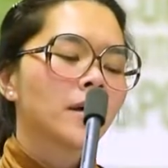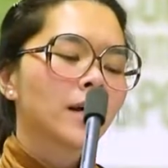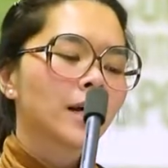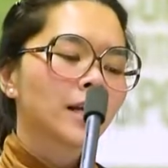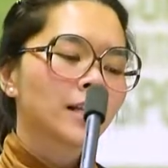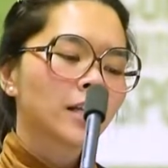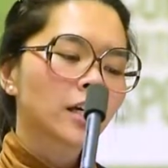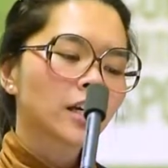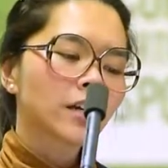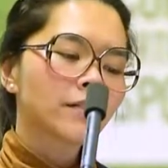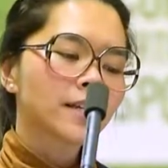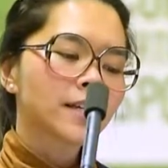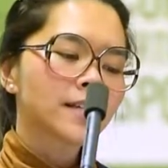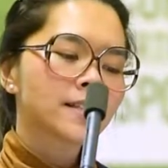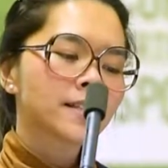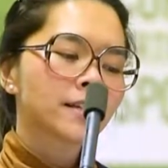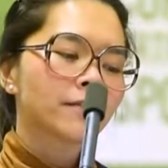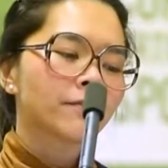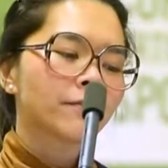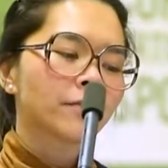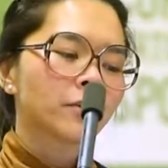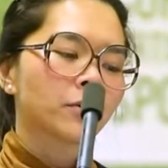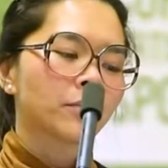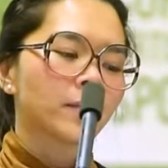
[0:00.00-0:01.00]
a lot of these
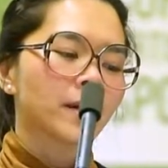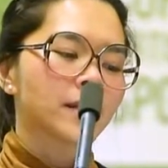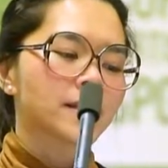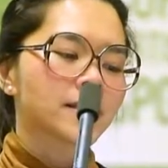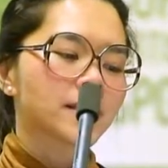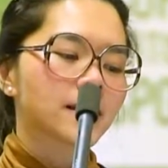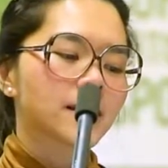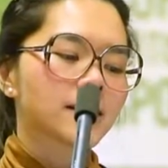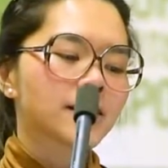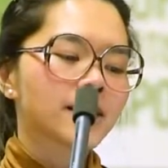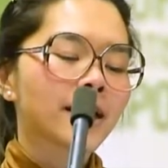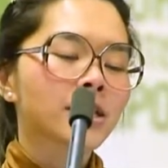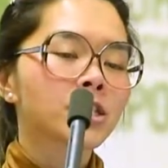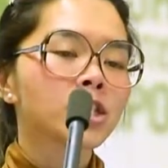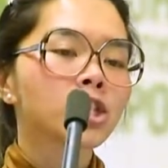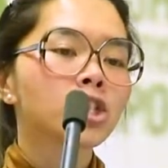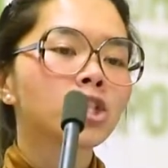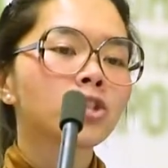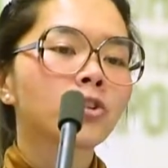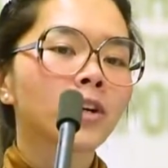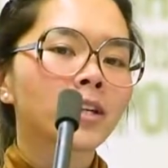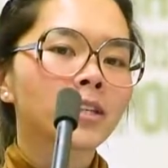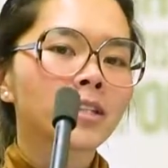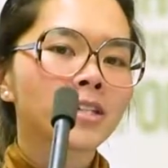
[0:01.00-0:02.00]
influencers are
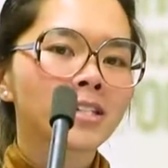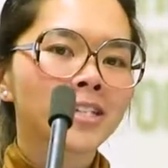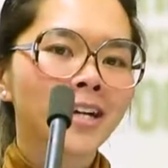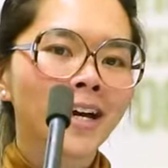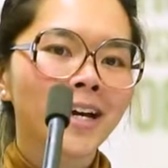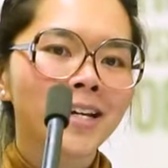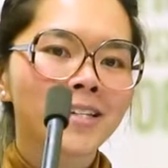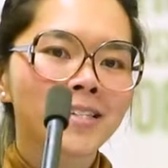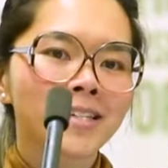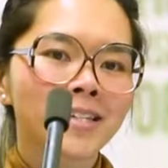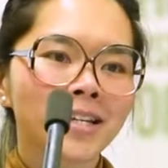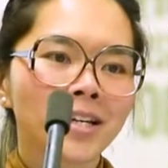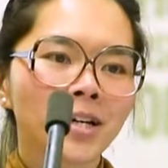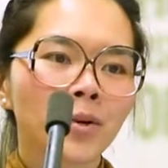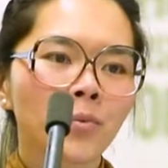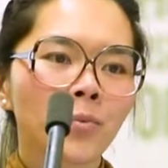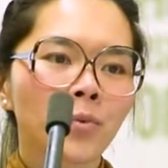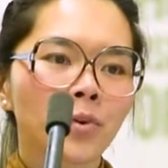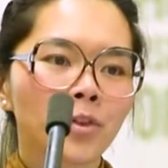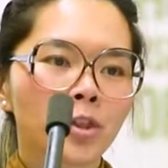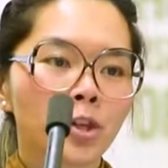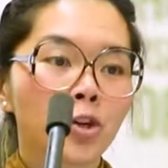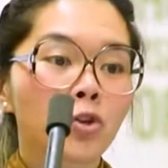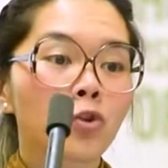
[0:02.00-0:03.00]
strategizing
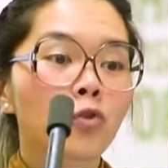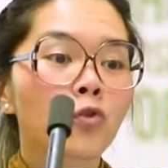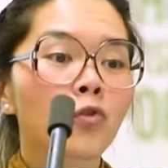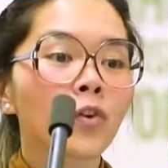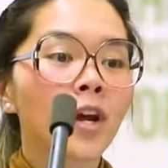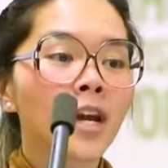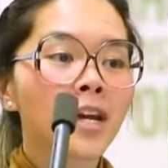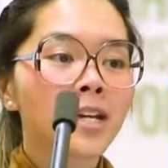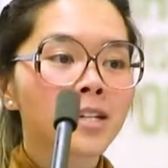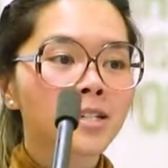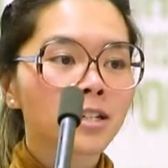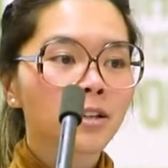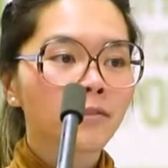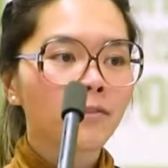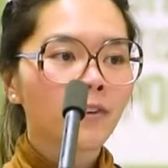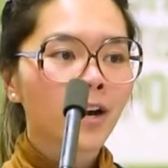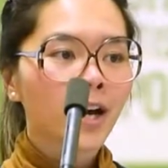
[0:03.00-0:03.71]
with creative